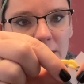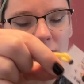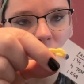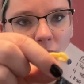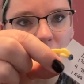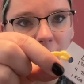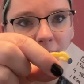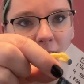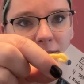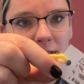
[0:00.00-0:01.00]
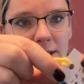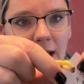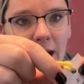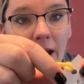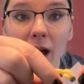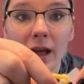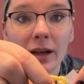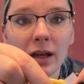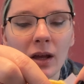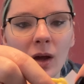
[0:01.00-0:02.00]
sturdy enough to tie
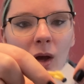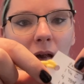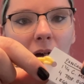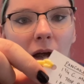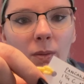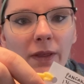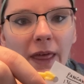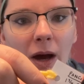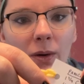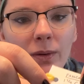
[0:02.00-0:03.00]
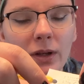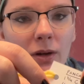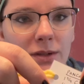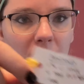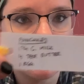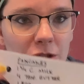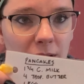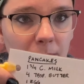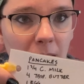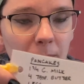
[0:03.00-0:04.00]
on without, damaging
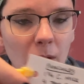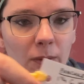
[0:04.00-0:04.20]
the paper